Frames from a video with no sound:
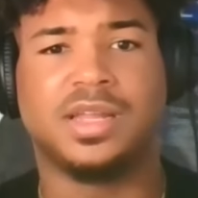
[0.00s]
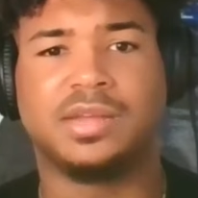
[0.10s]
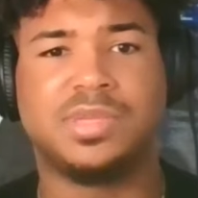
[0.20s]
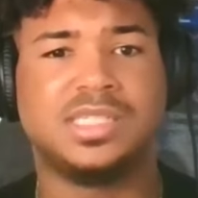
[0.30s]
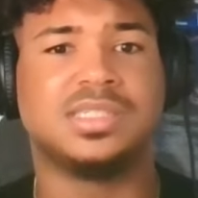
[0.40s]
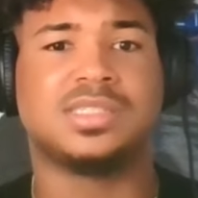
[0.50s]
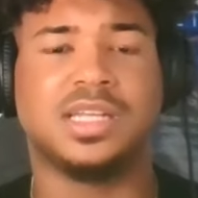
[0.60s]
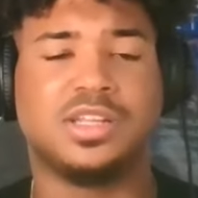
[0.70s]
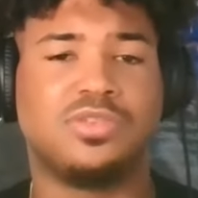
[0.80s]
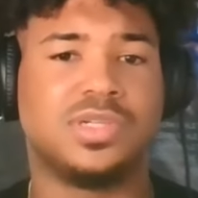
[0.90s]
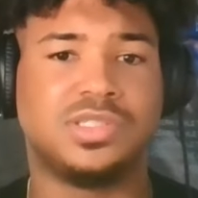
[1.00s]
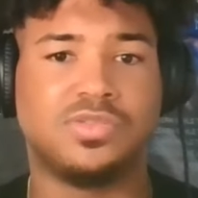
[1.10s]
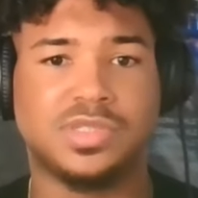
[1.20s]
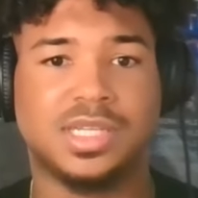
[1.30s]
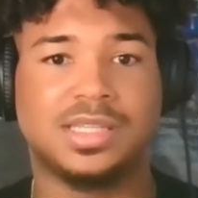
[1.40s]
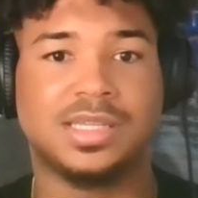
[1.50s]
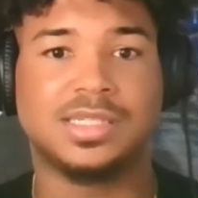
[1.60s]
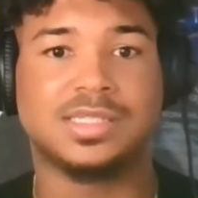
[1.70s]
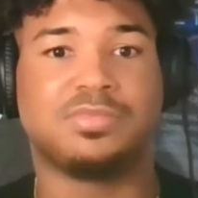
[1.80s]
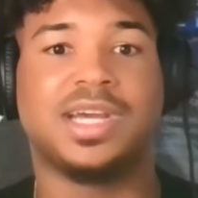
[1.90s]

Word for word: like me just telling you what Juneteenth is,